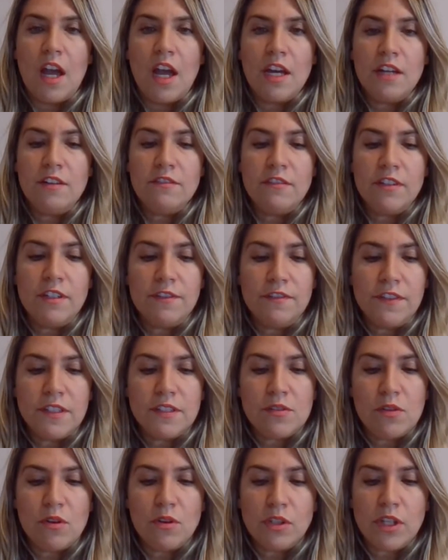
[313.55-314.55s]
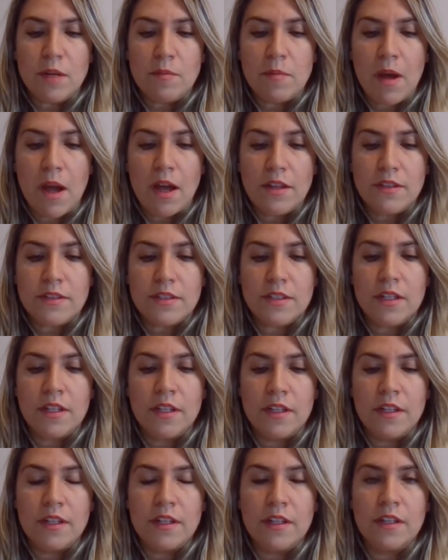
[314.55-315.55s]
And if we talk about
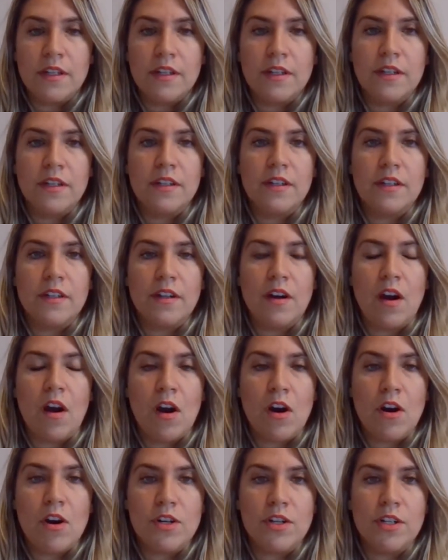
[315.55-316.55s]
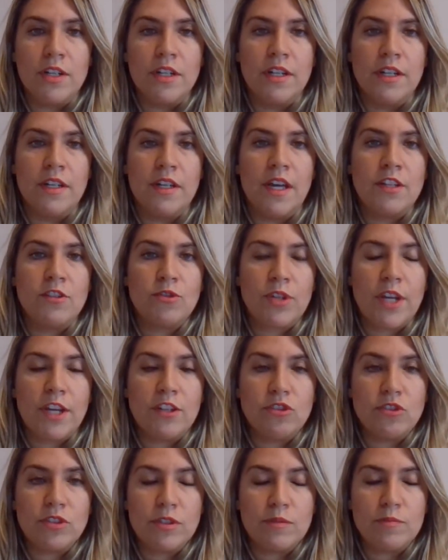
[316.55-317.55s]
our
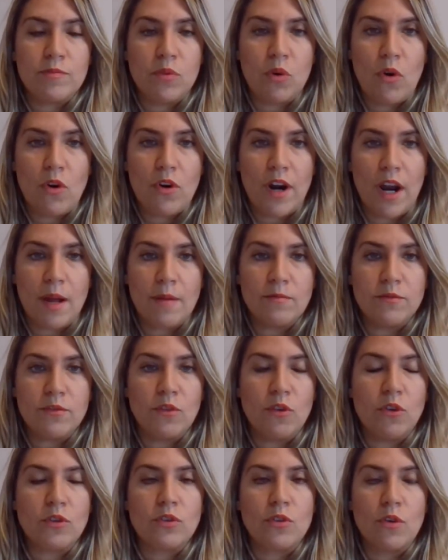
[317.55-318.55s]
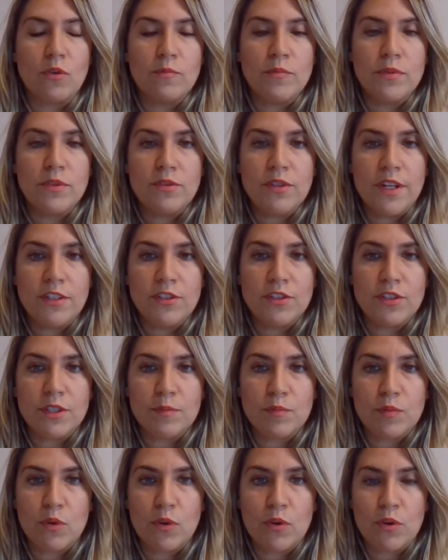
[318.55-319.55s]
educational program for computer
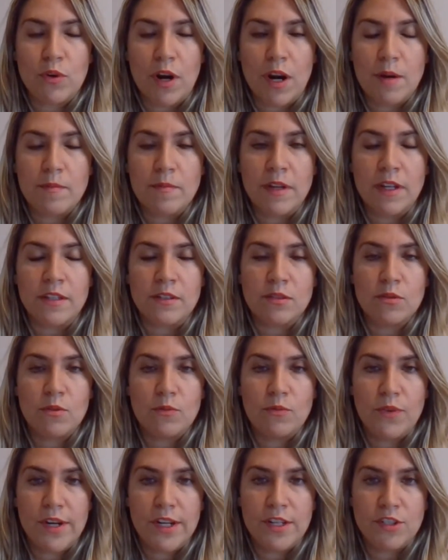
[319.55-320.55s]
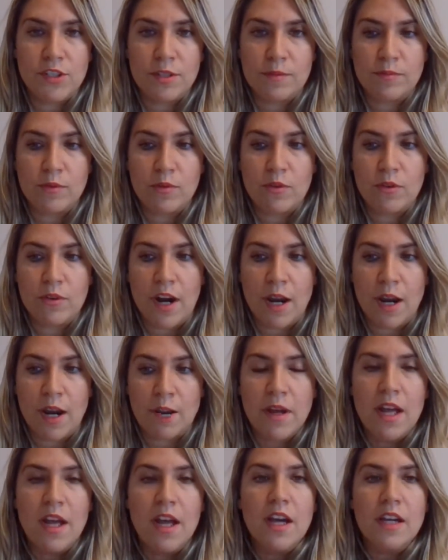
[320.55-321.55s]
engineering program and software engineering
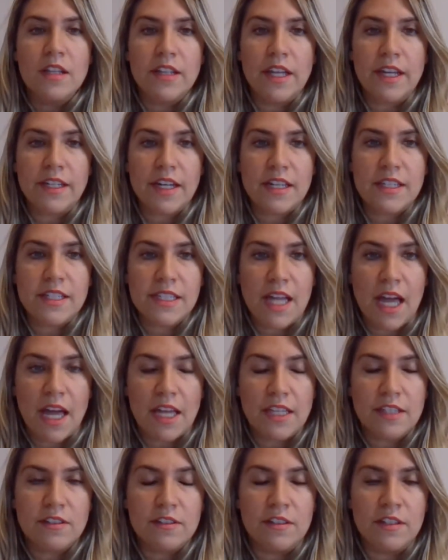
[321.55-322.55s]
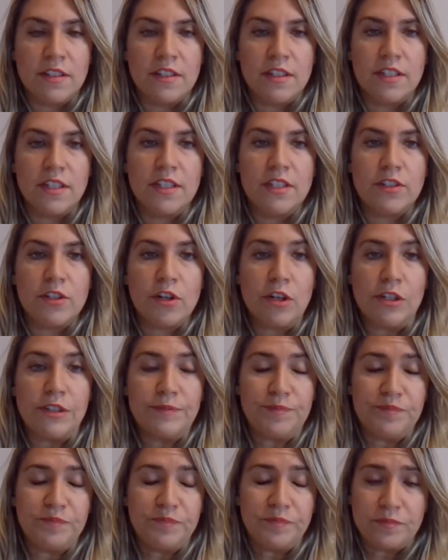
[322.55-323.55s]
program, like I said, in
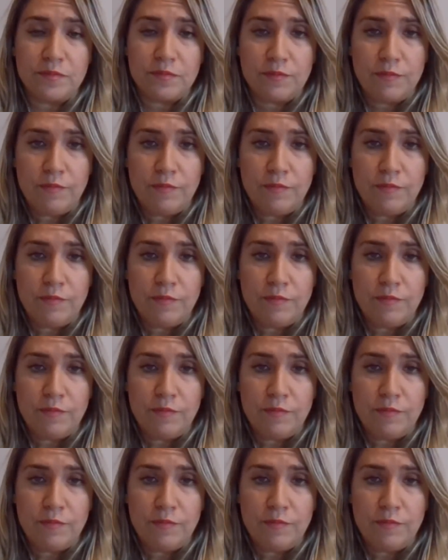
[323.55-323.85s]
our